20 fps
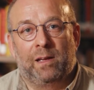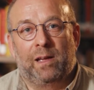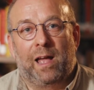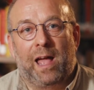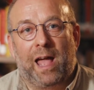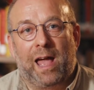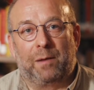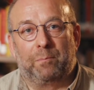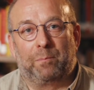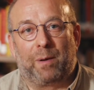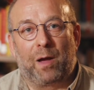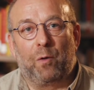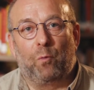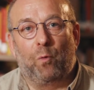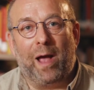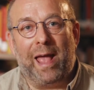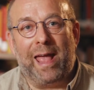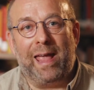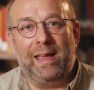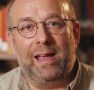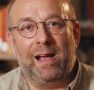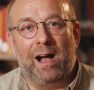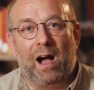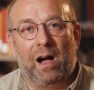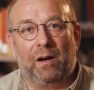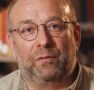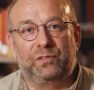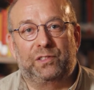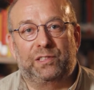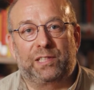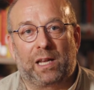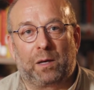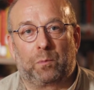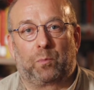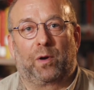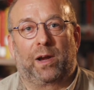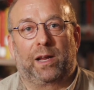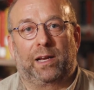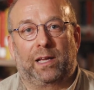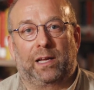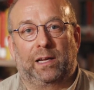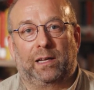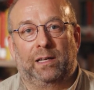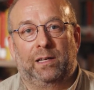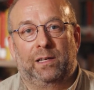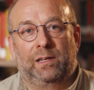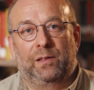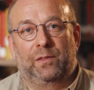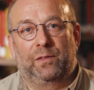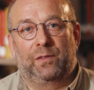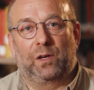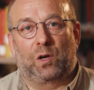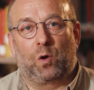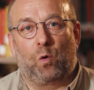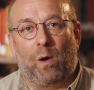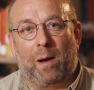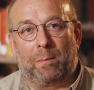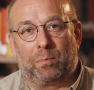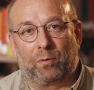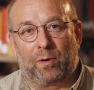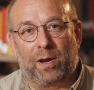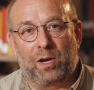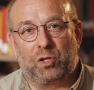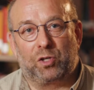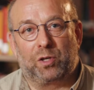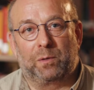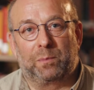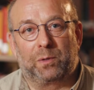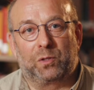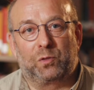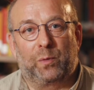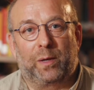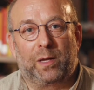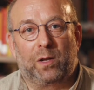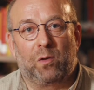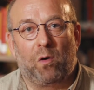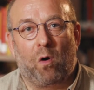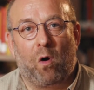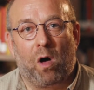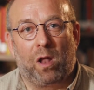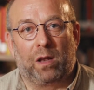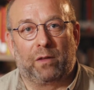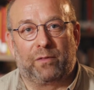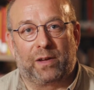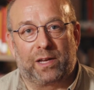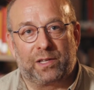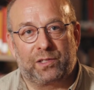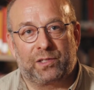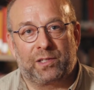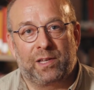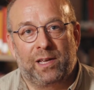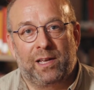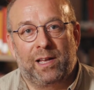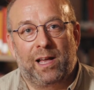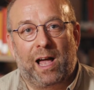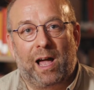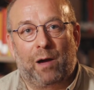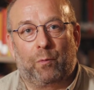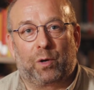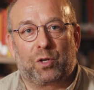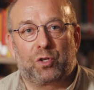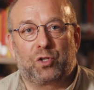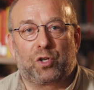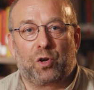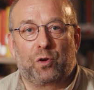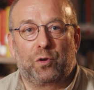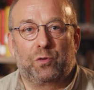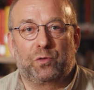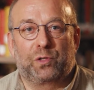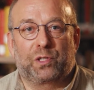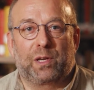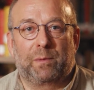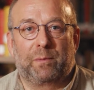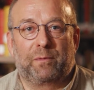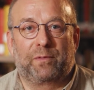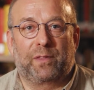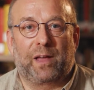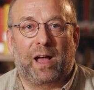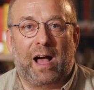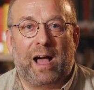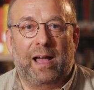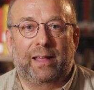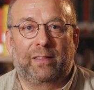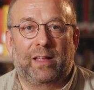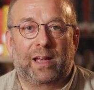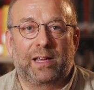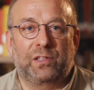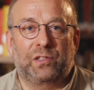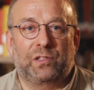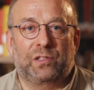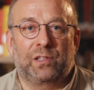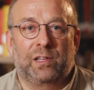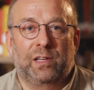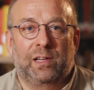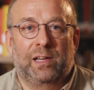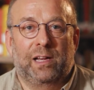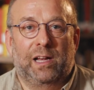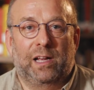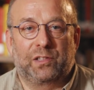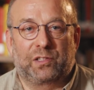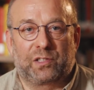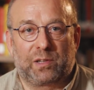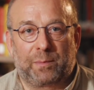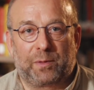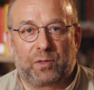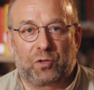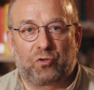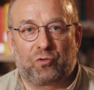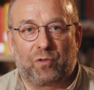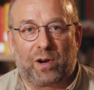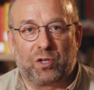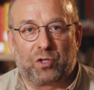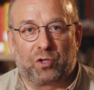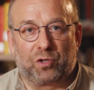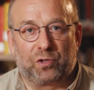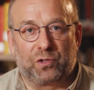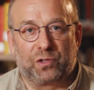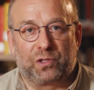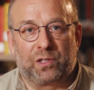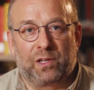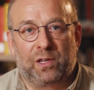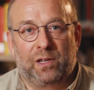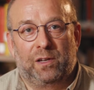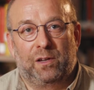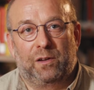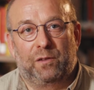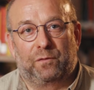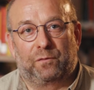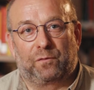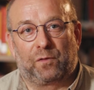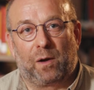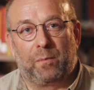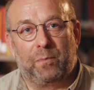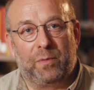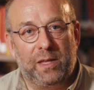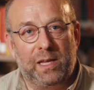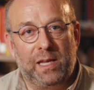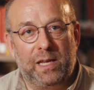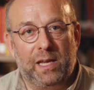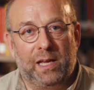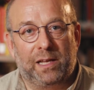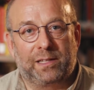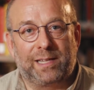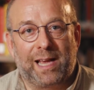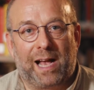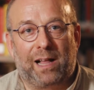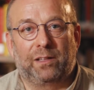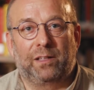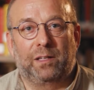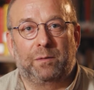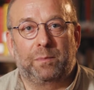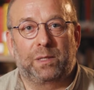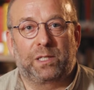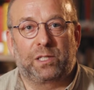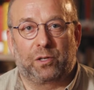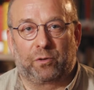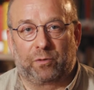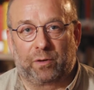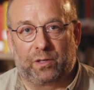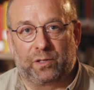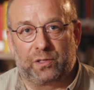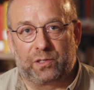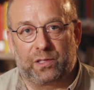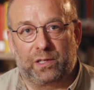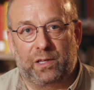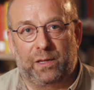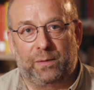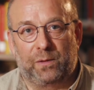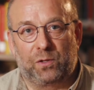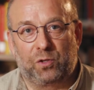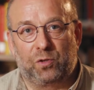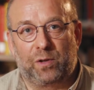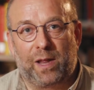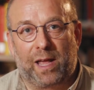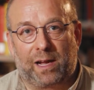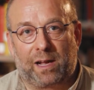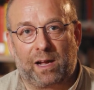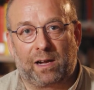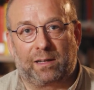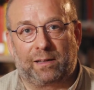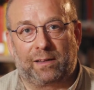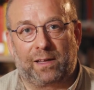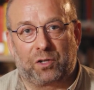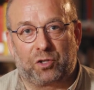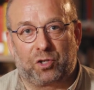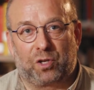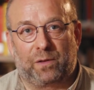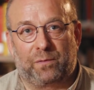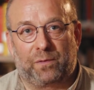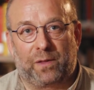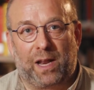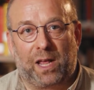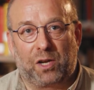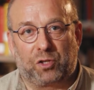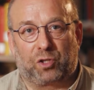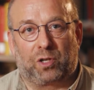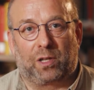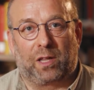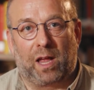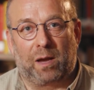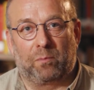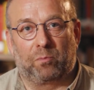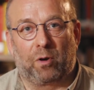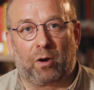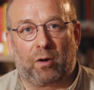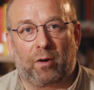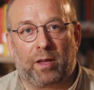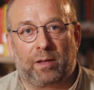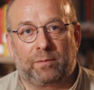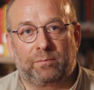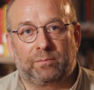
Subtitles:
And by way of celebrating the cooperation between all of us, I want to show you some of the highlights and some of the treasures from the Italian materials in the Judaica collection of the National Library.